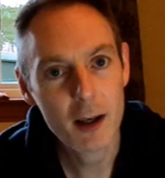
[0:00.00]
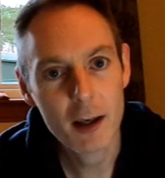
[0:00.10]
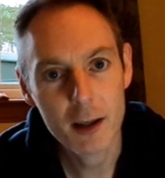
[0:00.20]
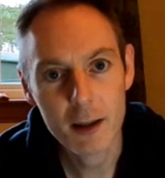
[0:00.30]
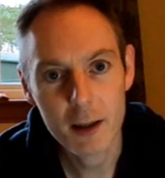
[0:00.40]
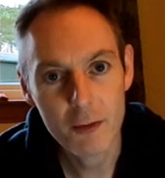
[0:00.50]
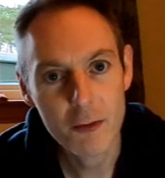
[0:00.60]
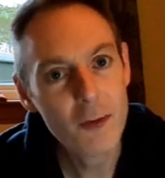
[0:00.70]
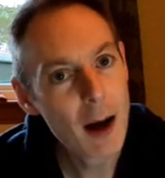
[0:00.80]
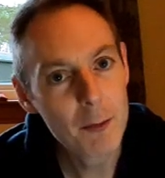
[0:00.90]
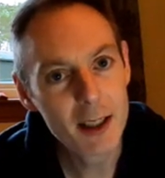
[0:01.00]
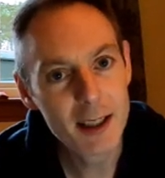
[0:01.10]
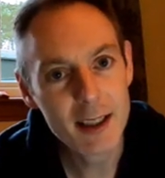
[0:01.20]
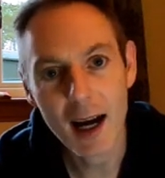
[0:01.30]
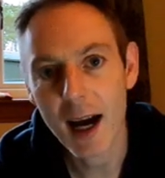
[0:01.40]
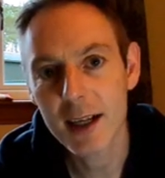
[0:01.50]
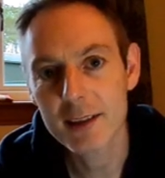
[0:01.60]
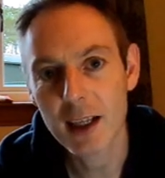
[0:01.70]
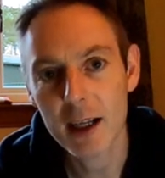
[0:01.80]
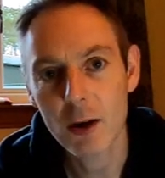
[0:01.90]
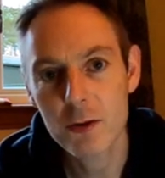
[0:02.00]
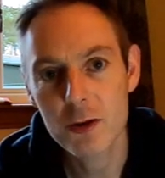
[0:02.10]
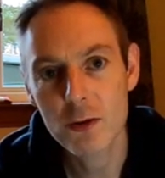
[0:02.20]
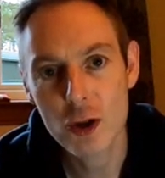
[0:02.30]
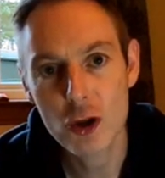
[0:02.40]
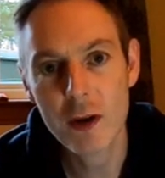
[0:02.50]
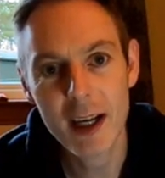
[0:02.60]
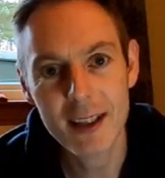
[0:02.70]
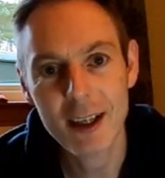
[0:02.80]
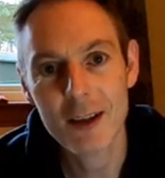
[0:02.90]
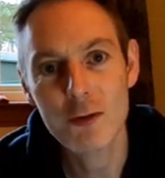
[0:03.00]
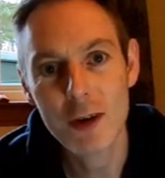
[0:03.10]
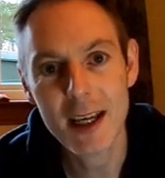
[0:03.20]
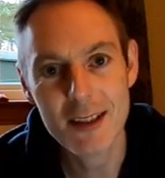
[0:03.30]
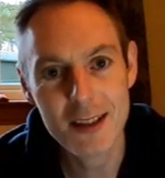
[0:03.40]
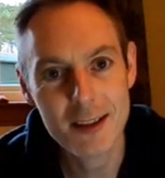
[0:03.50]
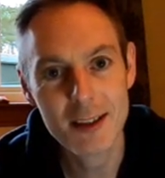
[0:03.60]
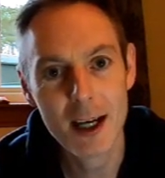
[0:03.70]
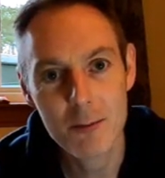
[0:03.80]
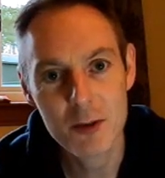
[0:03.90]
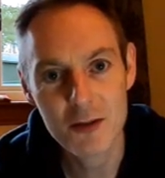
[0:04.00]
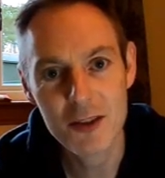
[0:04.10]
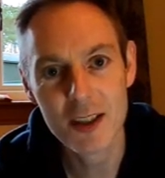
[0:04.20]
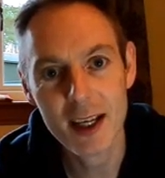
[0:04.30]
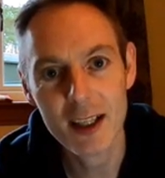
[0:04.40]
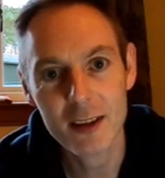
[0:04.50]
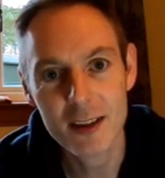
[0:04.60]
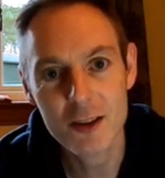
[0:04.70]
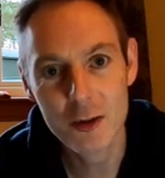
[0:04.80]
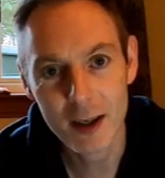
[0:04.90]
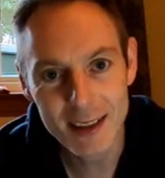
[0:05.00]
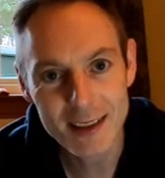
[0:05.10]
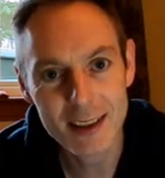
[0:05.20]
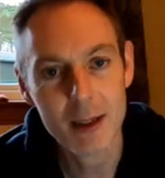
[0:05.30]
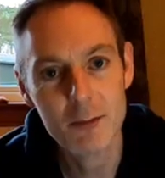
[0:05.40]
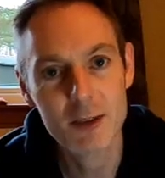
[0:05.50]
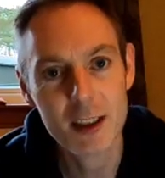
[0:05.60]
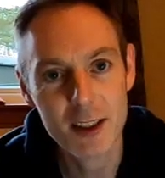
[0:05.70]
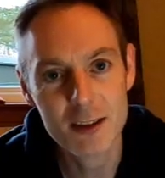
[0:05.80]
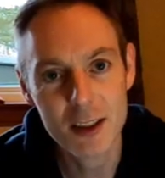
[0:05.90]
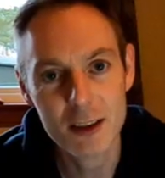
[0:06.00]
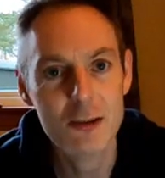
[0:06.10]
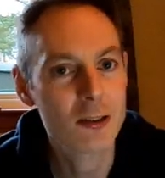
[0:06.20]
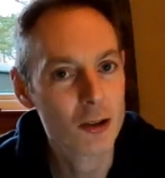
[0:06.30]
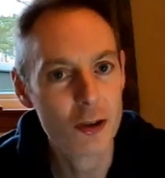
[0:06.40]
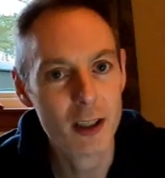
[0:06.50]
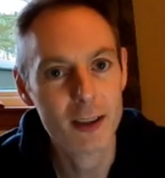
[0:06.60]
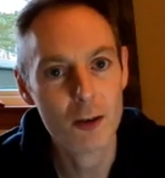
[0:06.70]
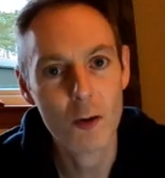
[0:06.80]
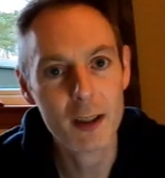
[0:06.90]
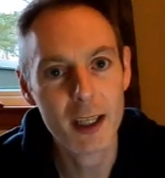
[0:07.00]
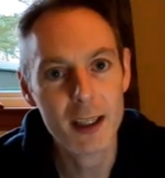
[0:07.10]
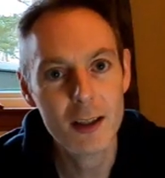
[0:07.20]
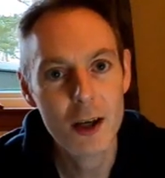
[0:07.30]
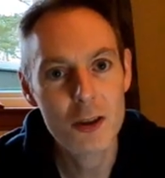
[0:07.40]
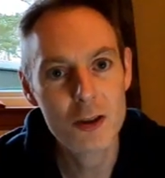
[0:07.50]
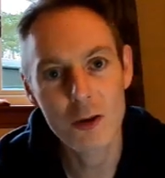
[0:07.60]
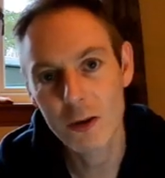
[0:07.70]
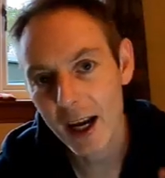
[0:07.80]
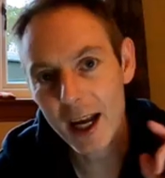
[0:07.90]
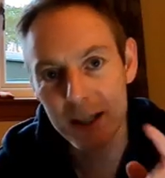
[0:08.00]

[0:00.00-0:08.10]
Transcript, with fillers: a family and I also train and race in terms of cycling, so I need time to continue to train. Okay, so